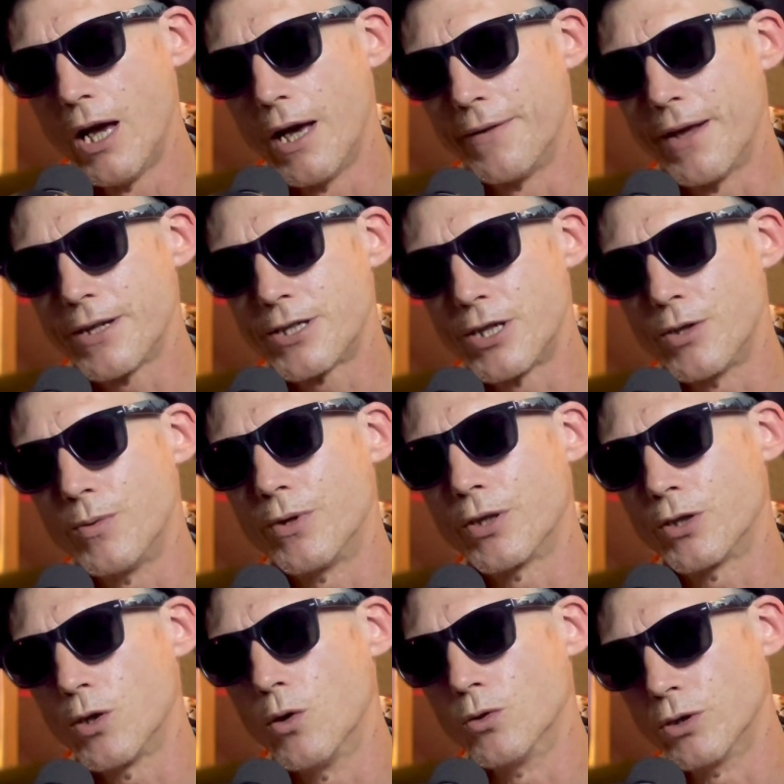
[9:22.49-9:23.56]
and that's to do with the
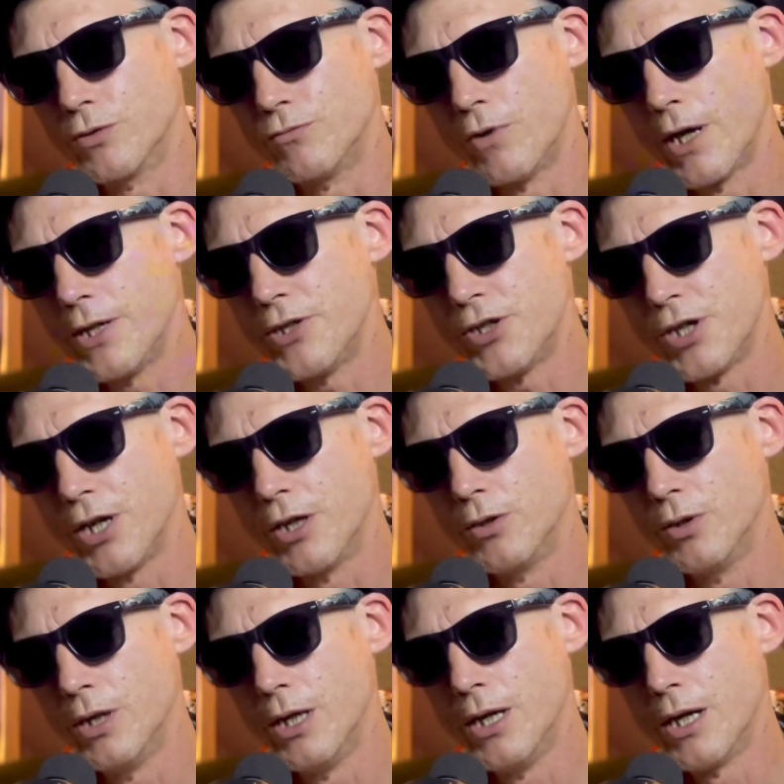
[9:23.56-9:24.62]
golden ratio